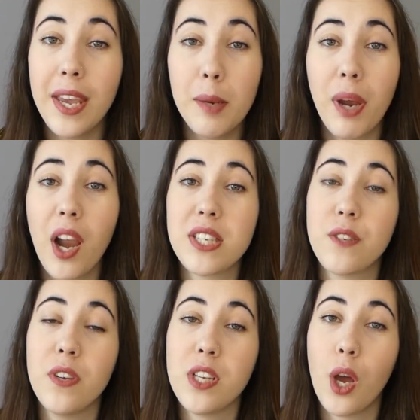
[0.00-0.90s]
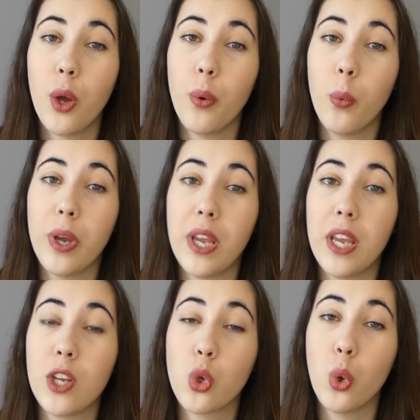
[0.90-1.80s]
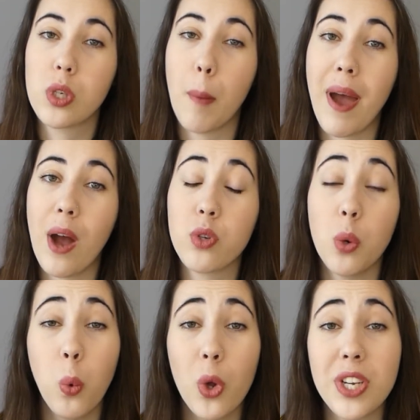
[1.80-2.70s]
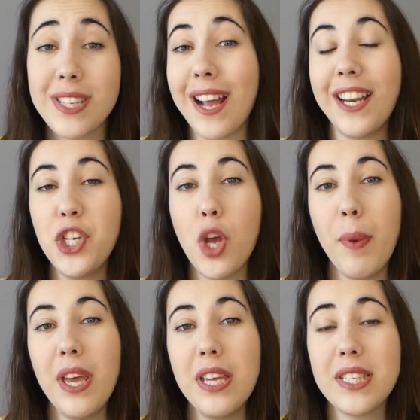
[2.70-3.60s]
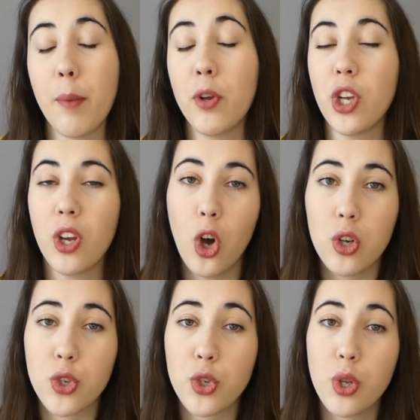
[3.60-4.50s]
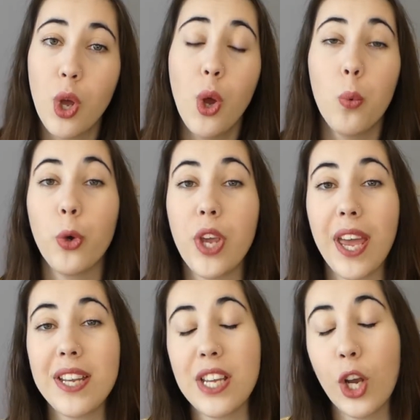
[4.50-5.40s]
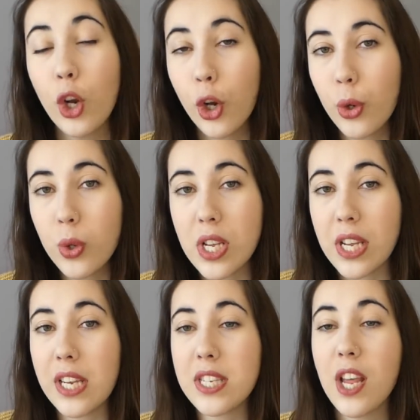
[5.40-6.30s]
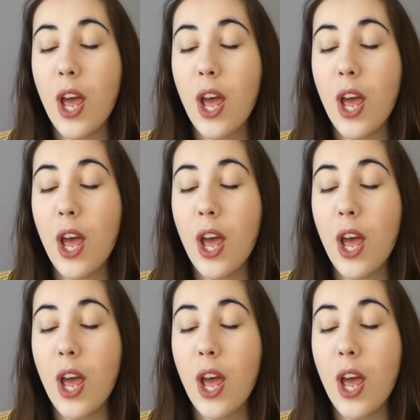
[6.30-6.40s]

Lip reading: In my last video, we talked about what exactly Chip is, how much it costs, what you get included,